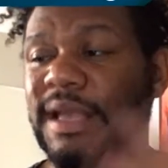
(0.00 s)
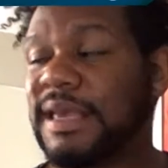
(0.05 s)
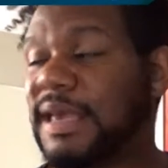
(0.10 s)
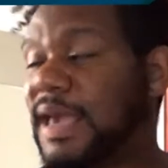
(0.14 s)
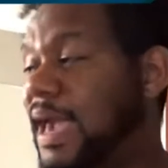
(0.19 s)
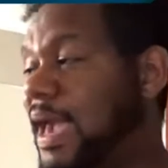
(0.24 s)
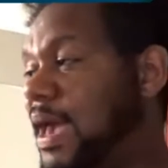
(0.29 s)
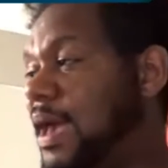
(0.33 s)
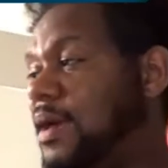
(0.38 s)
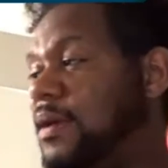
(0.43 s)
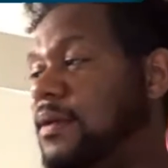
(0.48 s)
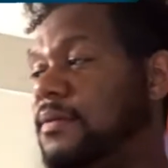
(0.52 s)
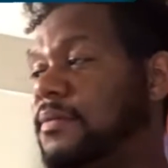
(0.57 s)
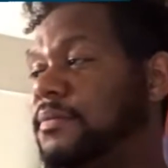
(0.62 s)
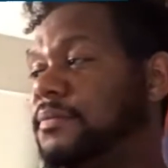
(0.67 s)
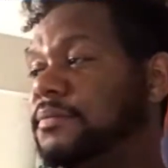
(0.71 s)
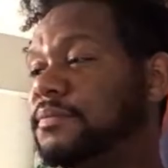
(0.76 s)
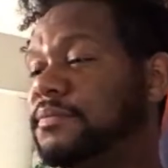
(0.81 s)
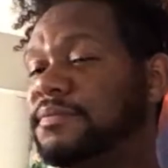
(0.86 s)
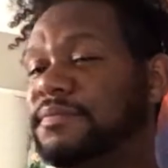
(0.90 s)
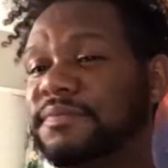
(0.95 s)
yeah.
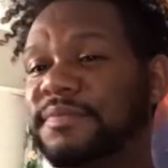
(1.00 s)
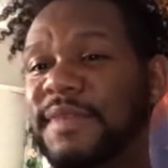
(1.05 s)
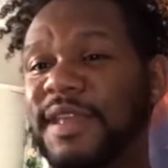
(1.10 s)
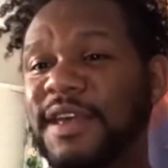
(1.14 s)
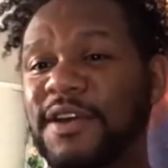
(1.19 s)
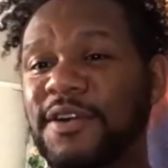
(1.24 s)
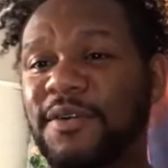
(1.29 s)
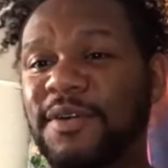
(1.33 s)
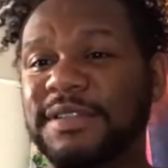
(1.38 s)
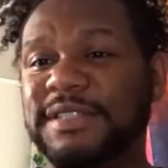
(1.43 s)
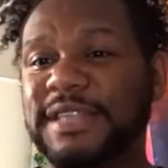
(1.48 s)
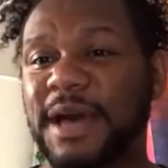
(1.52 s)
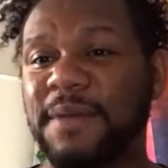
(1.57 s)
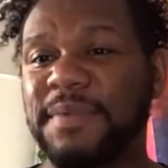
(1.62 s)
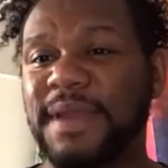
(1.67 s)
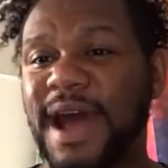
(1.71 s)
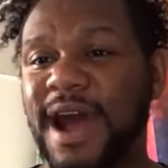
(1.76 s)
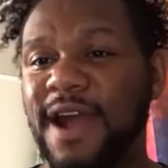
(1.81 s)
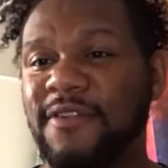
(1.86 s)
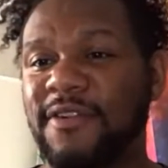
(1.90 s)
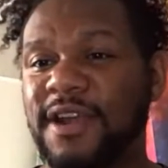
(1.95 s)
What's
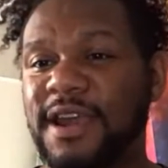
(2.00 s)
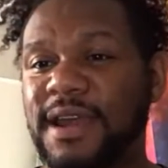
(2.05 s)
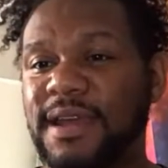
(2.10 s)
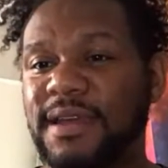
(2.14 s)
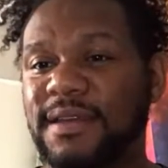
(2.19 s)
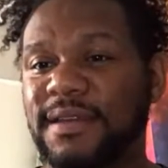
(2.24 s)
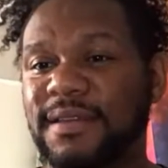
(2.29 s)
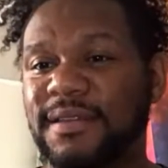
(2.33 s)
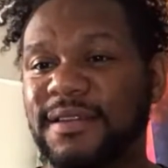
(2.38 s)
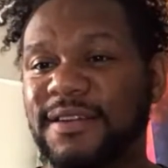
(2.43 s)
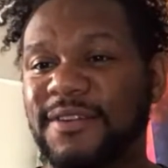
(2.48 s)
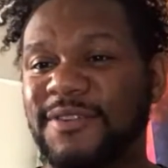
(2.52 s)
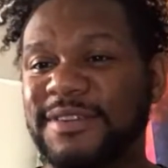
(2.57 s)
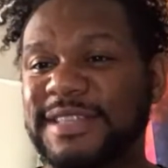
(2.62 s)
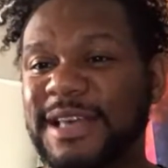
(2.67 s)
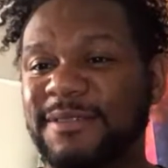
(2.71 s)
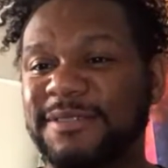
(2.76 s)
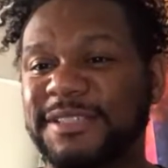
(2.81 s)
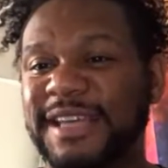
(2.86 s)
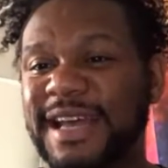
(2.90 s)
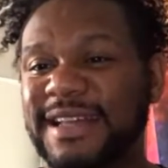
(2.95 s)
up, Nairi?
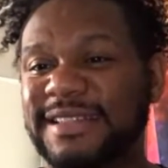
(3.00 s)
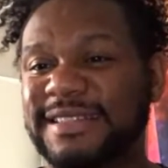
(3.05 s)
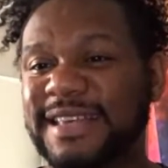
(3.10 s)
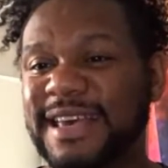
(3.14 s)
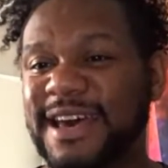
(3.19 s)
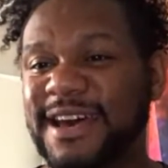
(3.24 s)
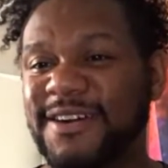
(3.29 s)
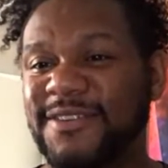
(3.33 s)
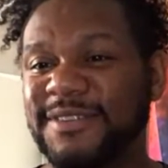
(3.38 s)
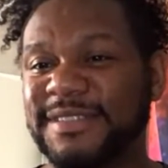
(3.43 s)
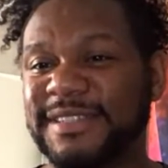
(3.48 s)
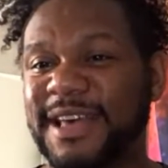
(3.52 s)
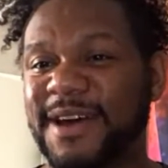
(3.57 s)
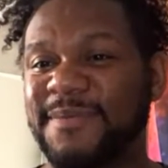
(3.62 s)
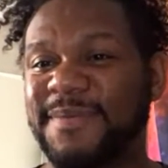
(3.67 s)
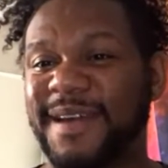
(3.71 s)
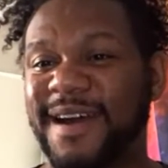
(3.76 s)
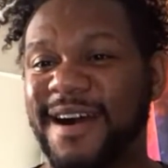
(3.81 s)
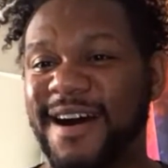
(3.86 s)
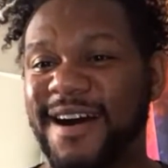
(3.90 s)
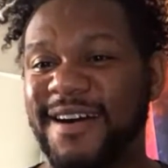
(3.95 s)
What's up, Chantel? What's
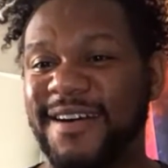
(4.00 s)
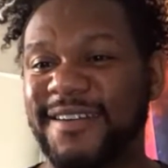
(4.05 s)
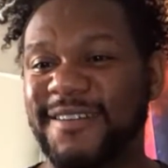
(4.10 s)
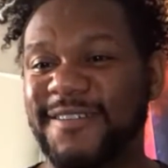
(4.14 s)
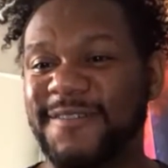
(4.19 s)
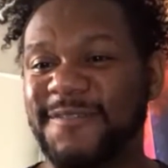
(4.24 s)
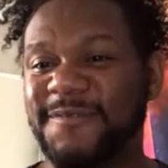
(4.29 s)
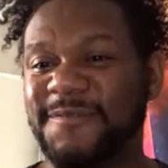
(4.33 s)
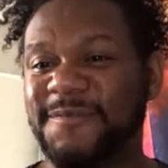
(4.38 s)
up, y'all?